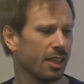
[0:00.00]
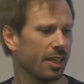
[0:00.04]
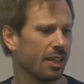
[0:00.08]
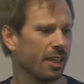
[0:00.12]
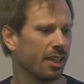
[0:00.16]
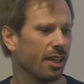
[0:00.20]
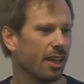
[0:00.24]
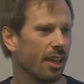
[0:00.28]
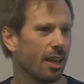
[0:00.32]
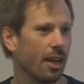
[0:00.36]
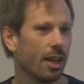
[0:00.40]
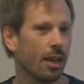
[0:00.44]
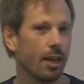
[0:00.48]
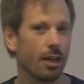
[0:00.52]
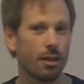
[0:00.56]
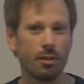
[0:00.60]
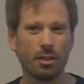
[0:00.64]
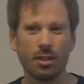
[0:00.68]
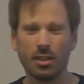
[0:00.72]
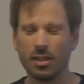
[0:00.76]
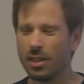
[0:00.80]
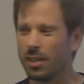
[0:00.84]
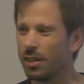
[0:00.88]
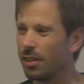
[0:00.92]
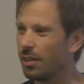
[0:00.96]
Uh,
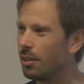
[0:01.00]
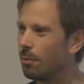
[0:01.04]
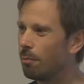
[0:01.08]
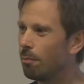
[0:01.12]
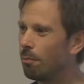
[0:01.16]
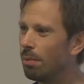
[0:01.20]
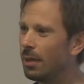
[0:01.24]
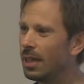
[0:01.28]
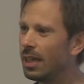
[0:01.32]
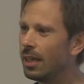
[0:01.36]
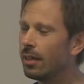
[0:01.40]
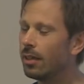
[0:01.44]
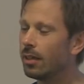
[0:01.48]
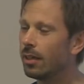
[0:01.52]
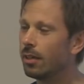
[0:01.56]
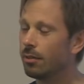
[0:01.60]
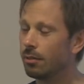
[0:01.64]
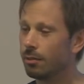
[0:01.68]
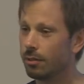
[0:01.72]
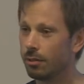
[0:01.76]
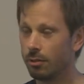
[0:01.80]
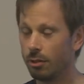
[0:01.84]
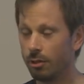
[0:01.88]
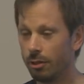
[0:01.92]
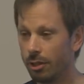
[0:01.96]
the big
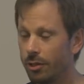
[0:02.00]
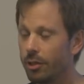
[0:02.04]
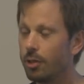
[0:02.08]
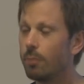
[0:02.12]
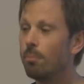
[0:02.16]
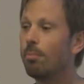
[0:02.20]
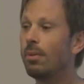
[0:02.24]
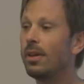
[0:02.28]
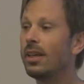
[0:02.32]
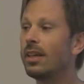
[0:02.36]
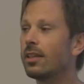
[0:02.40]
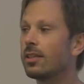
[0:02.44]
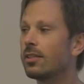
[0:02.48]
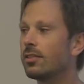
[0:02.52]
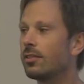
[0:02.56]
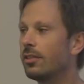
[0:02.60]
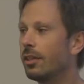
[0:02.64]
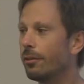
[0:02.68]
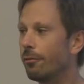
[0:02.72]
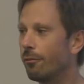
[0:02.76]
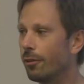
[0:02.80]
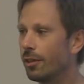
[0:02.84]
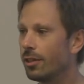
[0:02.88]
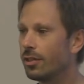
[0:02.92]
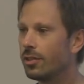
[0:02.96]
or the biggest
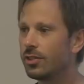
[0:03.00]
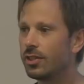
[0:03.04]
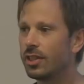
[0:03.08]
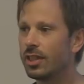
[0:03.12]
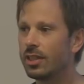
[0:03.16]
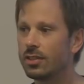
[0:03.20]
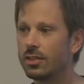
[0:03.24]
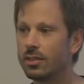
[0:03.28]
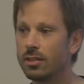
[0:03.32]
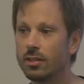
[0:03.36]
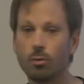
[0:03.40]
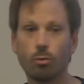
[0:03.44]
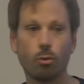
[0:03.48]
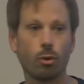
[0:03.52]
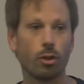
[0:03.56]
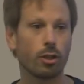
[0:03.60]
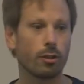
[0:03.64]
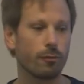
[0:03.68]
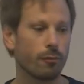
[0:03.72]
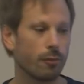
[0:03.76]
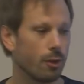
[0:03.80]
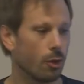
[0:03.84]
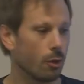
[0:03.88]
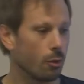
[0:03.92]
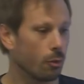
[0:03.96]
difference is the
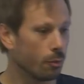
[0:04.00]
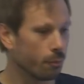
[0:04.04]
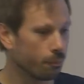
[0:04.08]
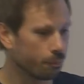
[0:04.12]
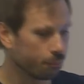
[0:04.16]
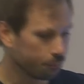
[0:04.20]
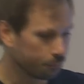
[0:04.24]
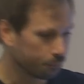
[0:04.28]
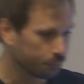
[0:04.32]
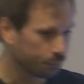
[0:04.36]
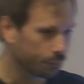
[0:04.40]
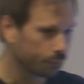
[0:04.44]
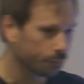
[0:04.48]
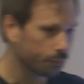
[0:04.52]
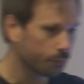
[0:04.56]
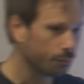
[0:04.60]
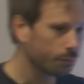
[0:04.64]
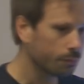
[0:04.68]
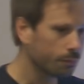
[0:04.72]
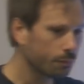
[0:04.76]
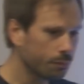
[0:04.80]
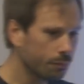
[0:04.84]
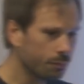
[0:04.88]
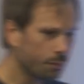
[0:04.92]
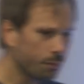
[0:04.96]
workflow.
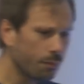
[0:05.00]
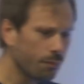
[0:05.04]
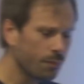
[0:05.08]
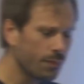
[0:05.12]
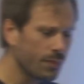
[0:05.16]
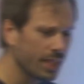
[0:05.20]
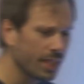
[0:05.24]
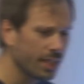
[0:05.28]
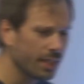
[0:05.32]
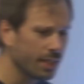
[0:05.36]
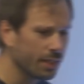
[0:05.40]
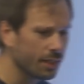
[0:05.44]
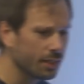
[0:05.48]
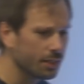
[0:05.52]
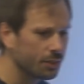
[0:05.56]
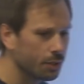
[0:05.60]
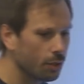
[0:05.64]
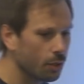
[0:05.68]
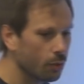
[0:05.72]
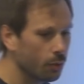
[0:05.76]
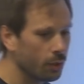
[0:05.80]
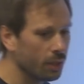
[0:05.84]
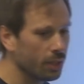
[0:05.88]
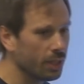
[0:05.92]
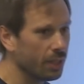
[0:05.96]

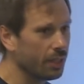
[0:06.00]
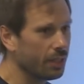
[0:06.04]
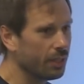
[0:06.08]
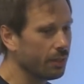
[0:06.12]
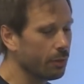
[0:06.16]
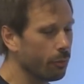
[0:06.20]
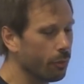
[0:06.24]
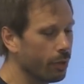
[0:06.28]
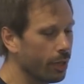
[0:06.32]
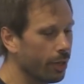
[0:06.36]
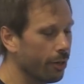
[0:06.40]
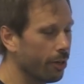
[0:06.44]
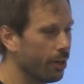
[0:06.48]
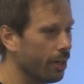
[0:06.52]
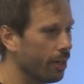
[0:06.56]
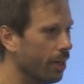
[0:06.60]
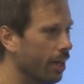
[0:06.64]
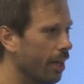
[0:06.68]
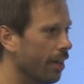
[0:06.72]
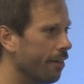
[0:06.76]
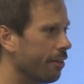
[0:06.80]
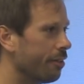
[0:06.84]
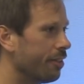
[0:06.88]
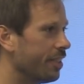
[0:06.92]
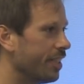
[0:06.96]
So where
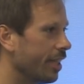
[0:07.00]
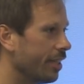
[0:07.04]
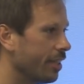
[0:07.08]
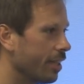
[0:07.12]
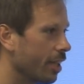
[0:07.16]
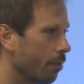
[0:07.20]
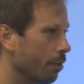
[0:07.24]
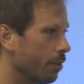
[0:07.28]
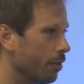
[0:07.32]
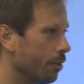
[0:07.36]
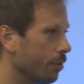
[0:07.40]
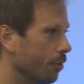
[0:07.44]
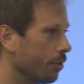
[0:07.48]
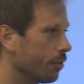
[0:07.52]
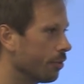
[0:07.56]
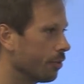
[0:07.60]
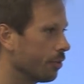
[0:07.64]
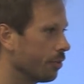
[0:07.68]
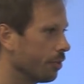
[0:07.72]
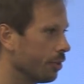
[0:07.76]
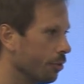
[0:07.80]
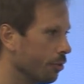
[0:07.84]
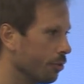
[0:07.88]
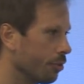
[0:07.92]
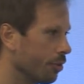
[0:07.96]
other DAWs
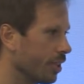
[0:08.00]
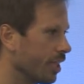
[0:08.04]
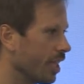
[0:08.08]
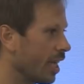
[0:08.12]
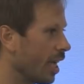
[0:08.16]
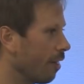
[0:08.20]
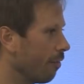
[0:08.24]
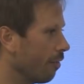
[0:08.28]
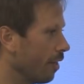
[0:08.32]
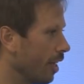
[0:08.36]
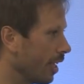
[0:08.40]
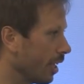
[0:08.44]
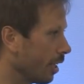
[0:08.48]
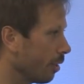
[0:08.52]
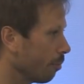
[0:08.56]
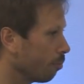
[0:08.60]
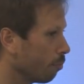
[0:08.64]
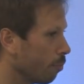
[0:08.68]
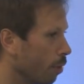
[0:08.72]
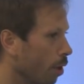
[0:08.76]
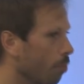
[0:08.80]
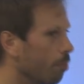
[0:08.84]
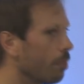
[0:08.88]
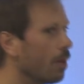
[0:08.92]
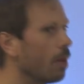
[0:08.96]
usually have like
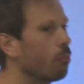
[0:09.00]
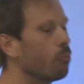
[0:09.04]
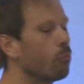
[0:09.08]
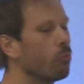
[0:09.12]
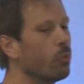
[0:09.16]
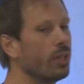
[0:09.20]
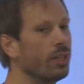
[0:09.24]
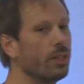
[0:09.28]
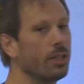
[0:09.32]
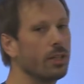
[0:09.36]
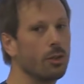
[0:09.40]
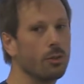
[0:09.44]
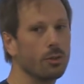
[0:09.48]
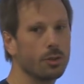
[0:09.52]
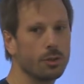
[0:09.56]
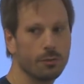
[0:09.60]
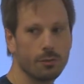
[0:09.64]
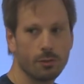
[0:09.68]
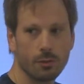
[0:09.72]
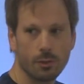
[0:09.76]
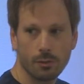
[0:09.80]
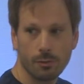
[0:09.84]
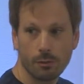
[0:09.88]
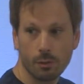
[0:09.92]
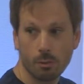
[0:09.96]
pop-up windows
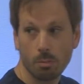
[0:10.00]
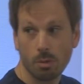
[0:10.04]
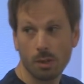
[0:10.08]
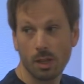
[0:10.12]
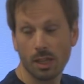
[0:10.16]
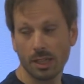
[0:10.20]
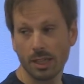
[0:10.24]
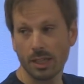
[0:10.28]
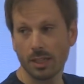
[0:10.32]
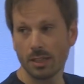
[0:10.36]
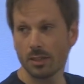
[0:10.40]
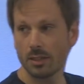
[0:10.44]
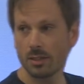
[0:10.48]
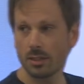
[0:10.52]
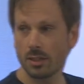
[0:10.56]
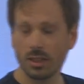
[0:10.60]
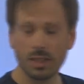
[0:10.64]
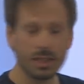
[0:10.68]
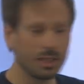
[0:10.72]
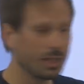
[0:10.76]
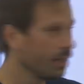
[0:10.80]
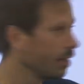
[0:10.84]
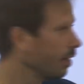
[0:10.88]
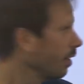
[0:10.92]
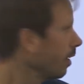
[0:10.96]
for, for plugins,
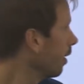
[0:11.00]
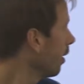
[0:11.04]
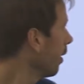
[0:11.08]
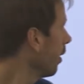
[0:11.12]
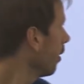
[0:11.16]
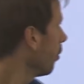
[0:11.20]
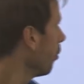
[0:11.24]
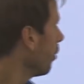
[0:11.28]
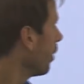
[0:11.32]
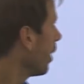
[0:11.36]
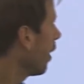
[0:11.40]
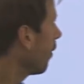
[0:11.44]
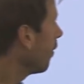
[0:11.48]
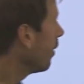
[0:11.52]
we have